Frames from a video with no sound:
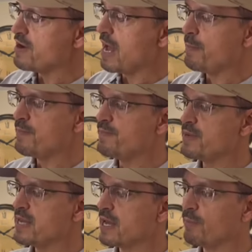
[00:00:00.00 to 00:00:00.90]
not
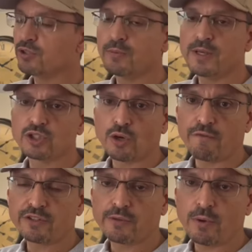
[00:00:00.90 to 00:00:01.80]
being able to be
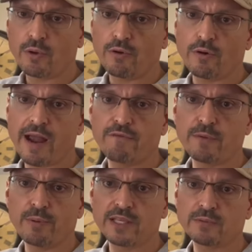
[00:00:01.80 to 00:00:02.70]
serviceable or have
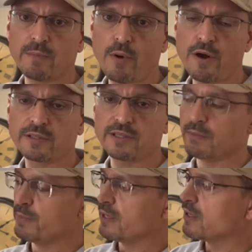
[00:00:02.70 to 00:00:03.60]
replacement parts is a big